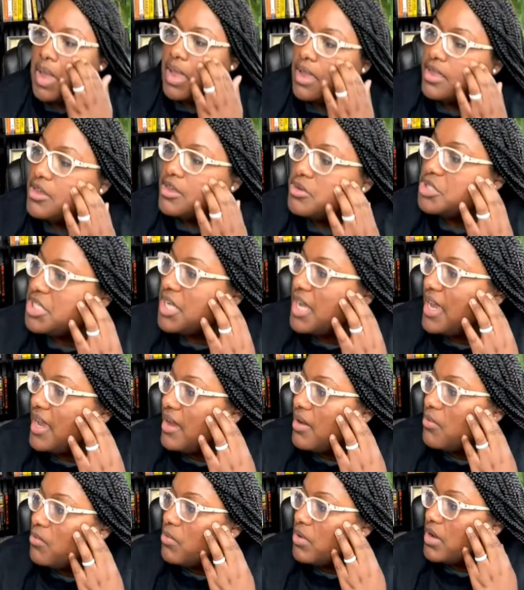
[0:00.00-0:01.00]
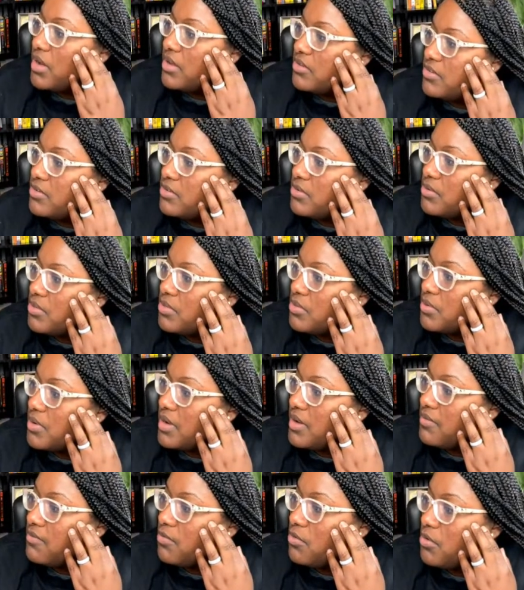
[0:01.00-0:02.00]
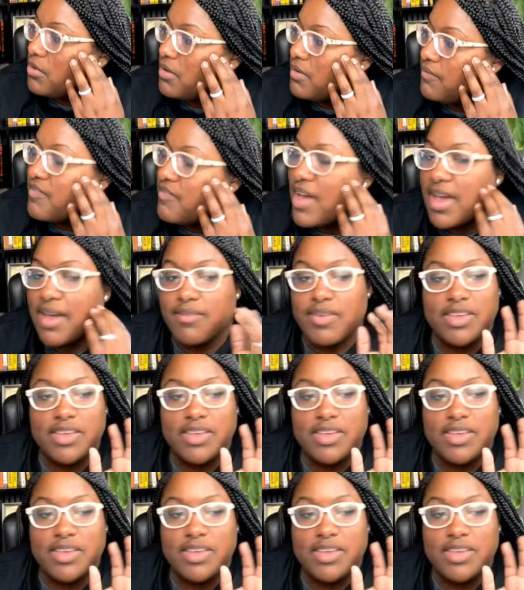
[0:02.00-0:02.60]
You should have 1, 2, 3, 4, 5.